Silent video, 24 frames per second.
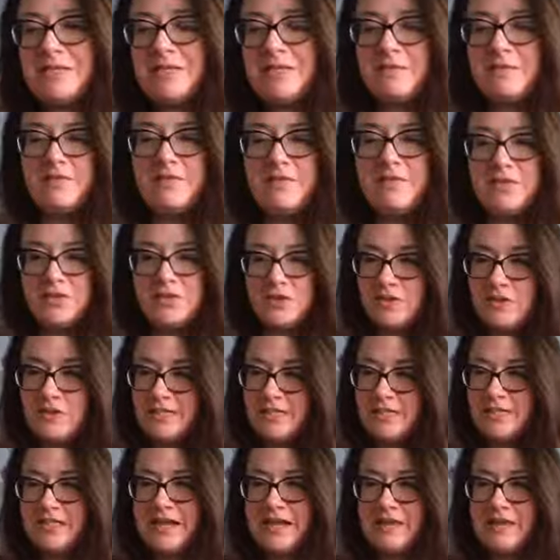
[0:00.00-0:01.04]
Some of their
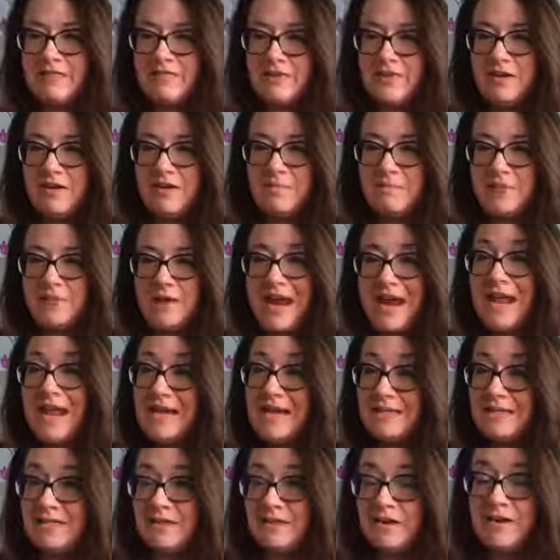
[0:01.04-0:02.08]
jerseys have the number
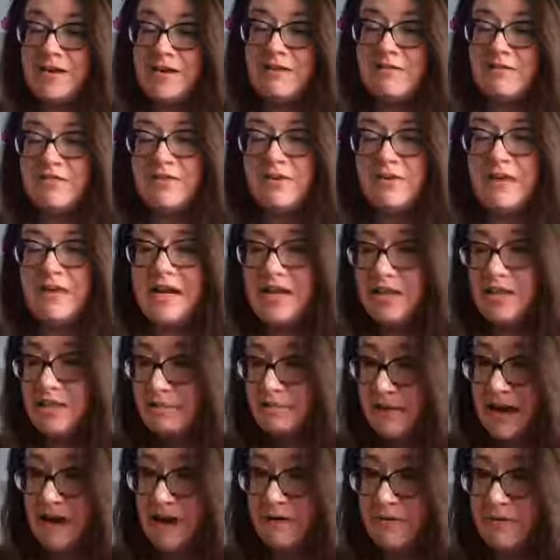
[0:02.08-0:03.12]
8 on it for 8th
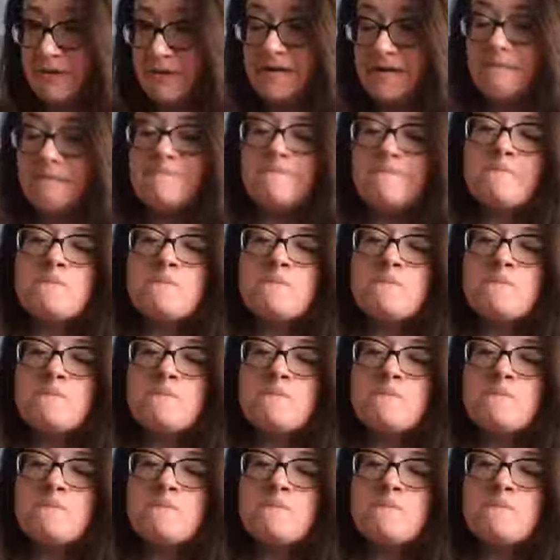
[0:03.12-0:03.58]
Battery.